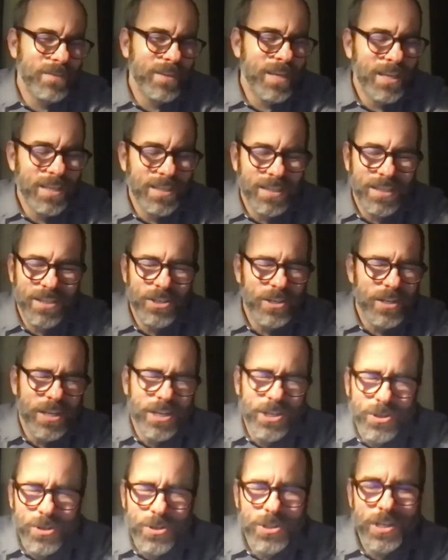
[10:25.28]
such an
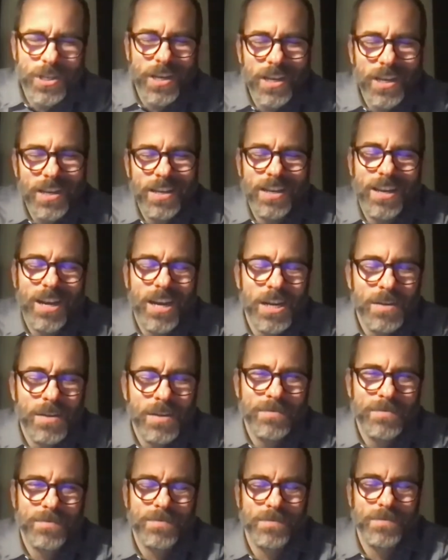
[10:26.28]
interesting kind of